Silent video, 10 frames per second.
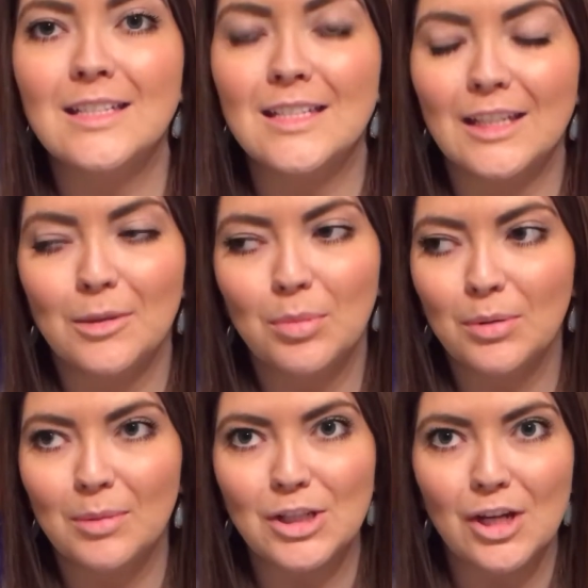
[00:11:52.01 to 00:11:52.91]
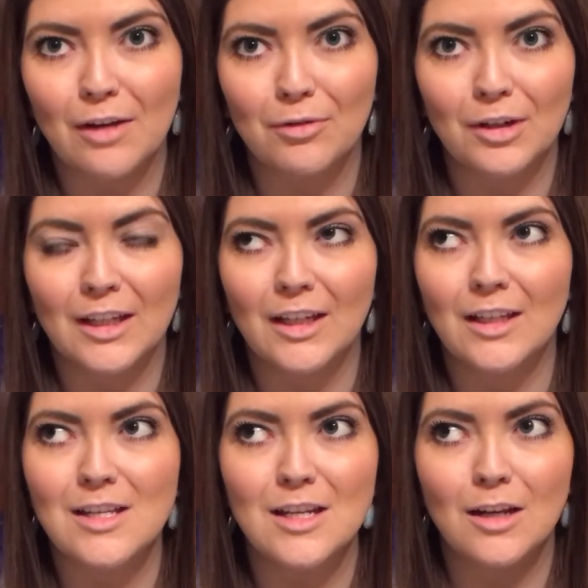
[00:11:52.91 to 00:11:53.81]
didn't put much effort
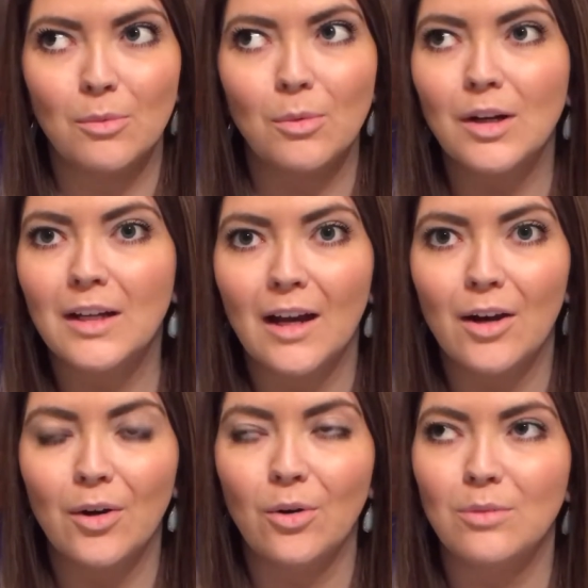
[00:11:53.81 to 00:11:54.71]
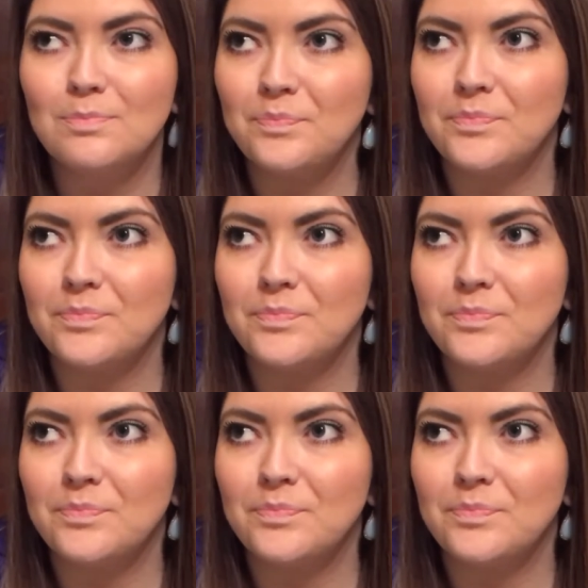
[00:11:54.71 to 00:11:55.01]
in, didn't work out.